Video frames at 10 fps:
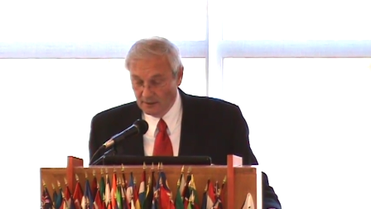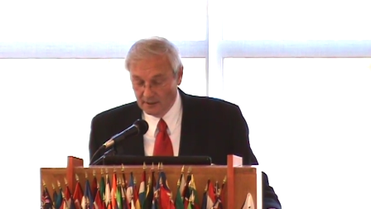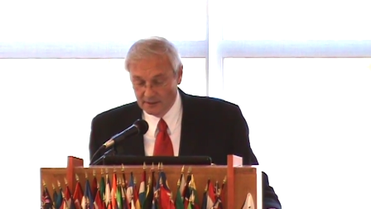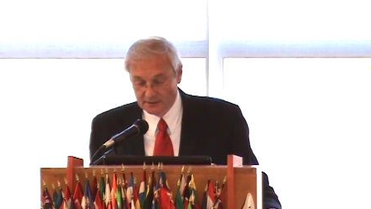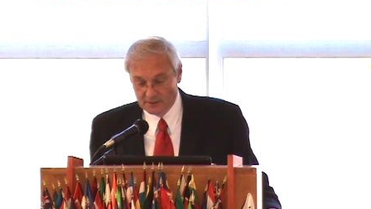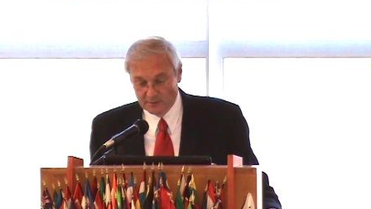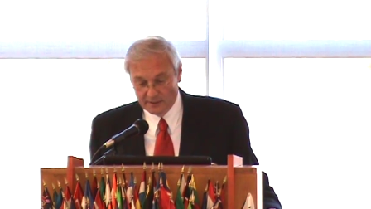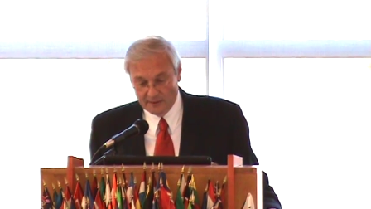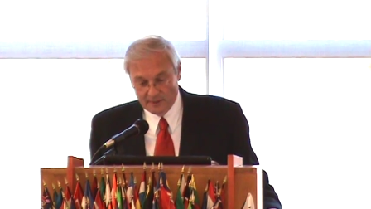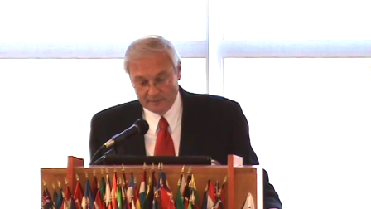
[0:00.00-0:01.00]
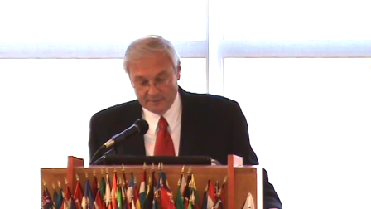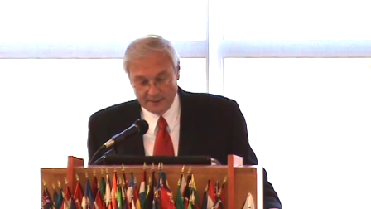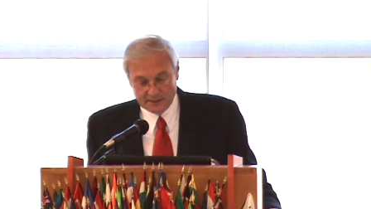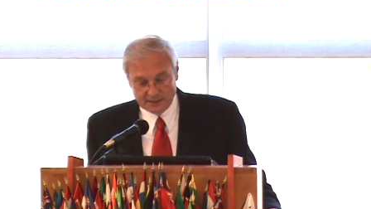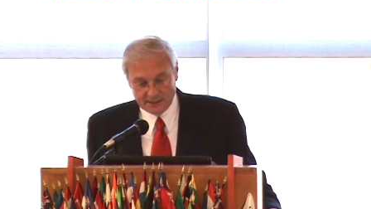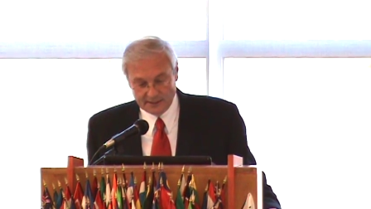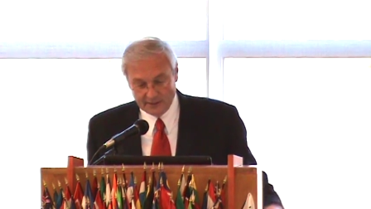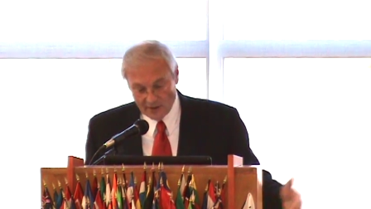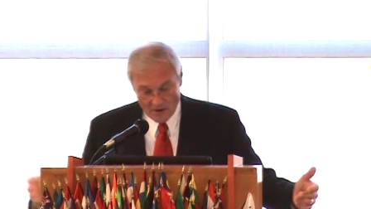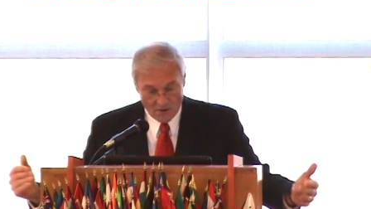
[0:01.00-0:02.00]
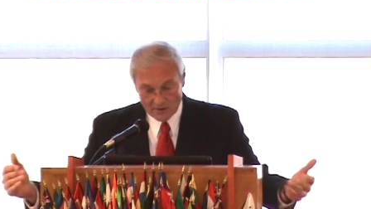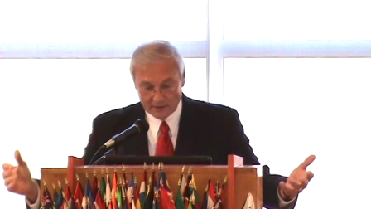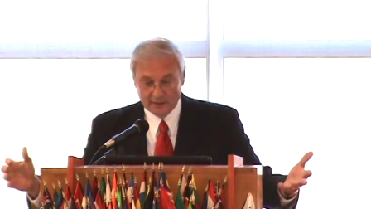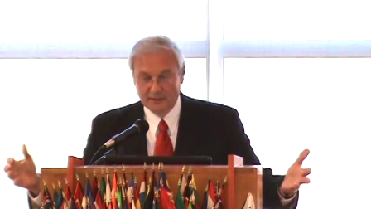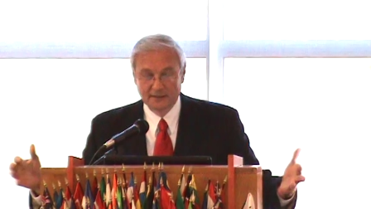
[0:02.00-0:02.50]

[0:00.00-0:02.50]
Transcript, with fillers: uh, someone came up to me and said, you know,